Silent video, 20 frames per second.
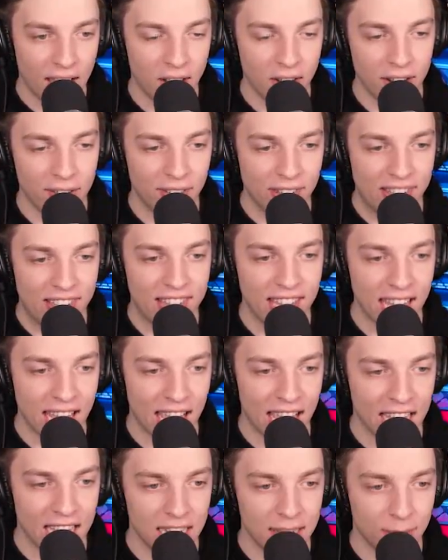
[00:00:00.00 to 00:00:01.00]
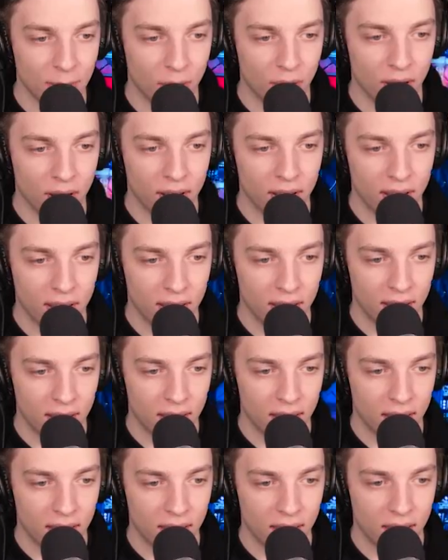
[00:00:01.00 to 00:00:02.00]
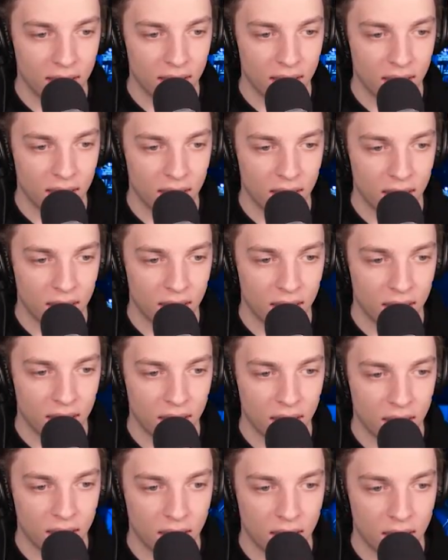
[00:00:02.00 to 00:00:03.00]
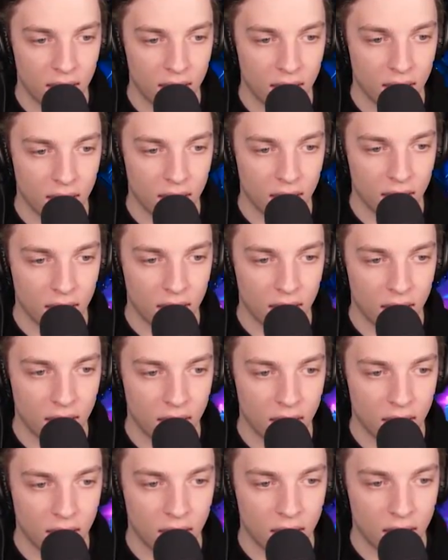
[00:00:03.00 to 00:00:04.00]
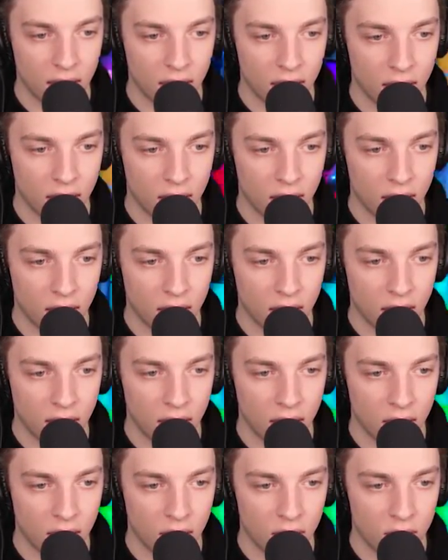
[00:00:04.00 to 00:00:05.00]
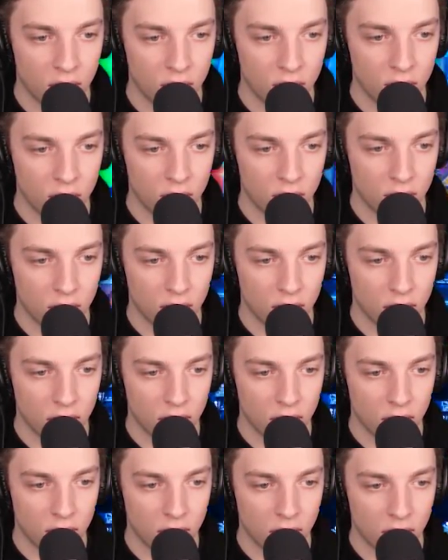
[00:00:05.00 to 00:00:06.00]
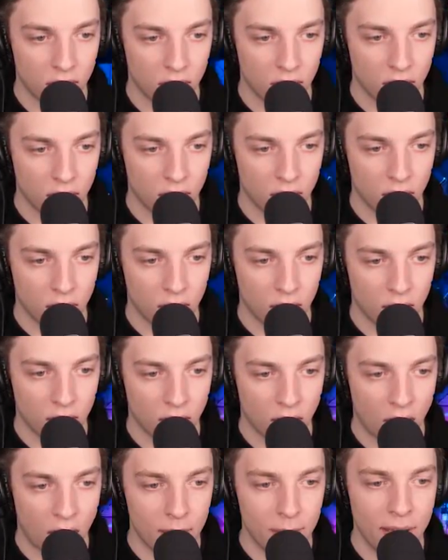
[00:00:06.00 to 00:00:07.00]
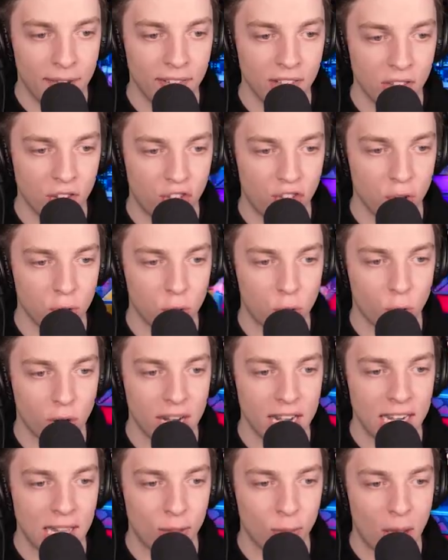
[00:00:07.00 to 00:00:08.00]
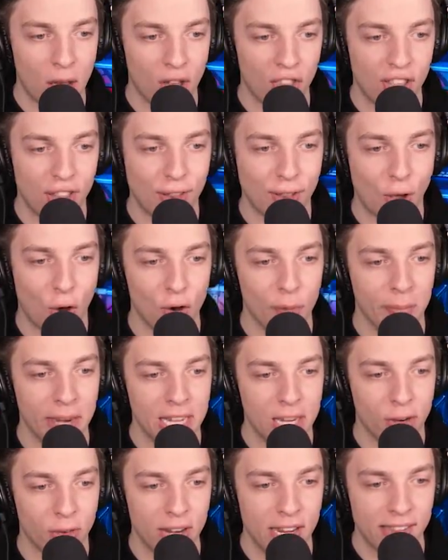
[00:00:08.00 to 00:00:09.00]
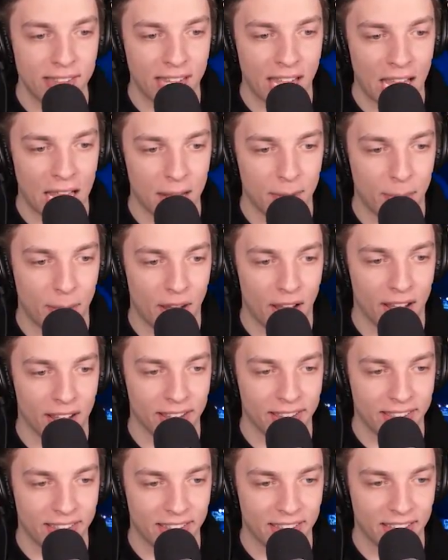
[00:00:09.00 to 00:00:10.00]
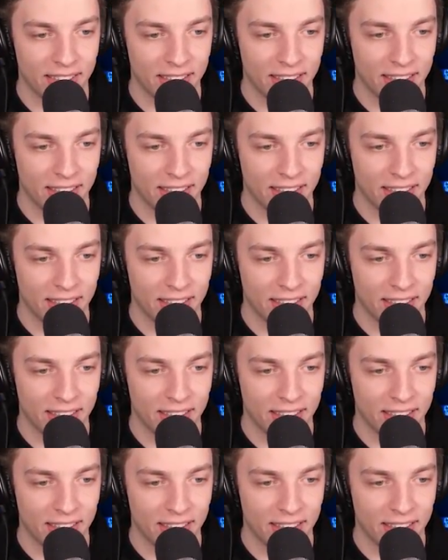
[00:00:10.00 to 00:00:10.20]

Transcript: I don't even see it anymore. That was Josh. That was Josh. Josh is disappointing us. Josh, come on. I'm having to shoot green as well. There's so many greens are getting past.